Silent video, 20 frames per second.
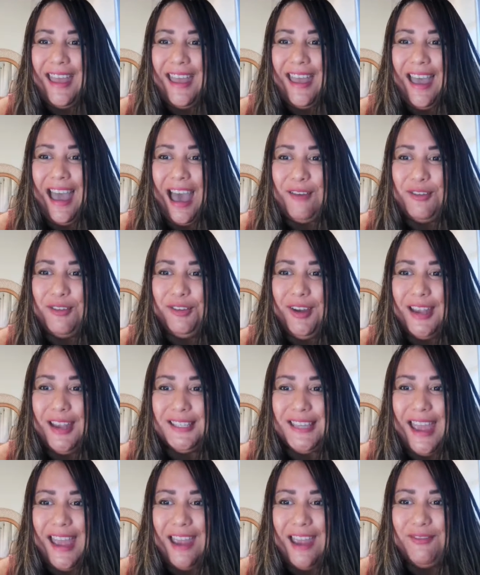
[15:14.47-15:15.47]
Have a great
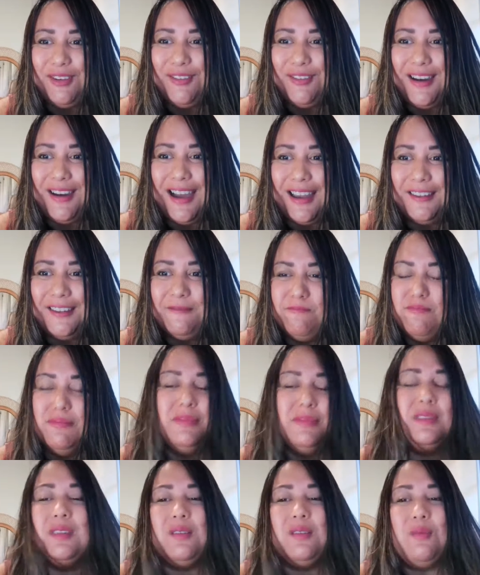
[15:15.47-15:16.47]
day, everyone.
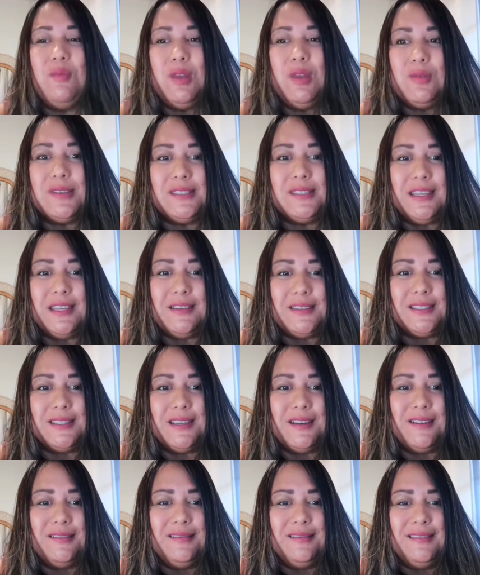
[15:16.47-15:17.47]
We will see you
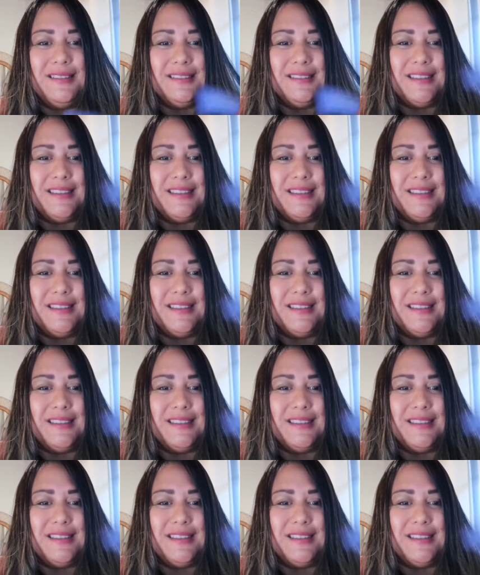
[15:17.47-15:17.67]
soon.